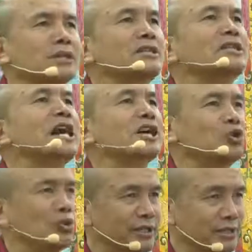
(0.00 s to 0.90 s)
the target
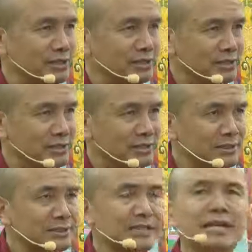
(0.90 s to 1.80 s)
audience,
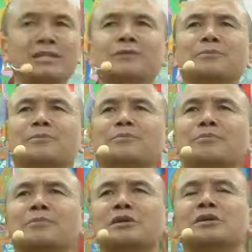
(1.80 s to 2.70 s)
then
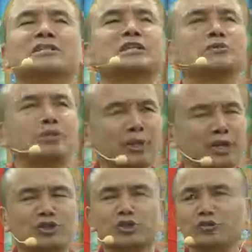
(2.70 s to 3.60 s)
subject
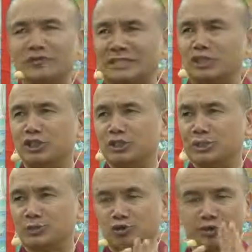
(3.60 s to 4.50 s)
matter of the teaching.
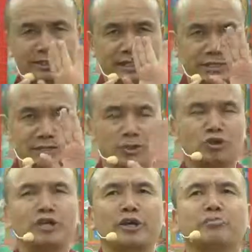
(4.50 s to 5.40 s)
Three things.
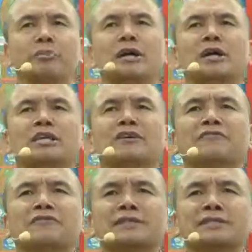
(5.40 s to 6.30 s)
Okay, the
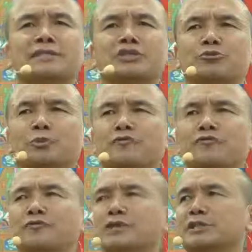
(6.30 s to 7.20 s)
first
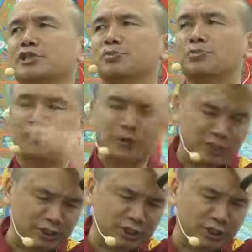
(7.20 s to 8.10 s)

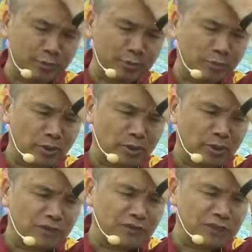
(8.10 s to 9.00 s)
teaching,
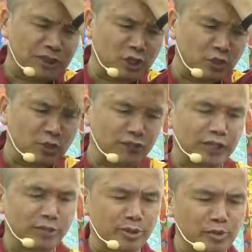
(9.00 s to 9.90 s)
the first turning wheel of
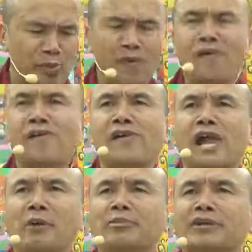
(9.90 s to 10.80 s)
Dharma
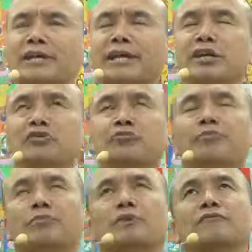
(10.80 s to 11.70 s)
happened in,
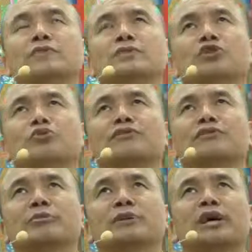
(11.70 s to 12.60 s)

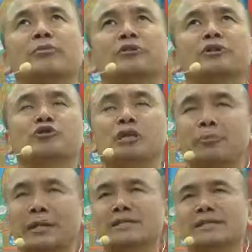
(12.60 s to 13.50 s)
the
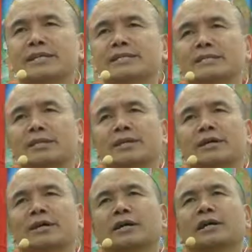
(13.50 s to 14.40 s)
place is
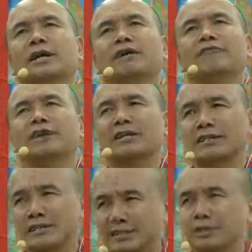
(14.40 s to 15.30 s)

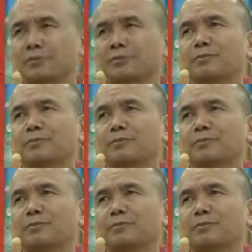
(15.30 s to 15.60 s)
Varanasi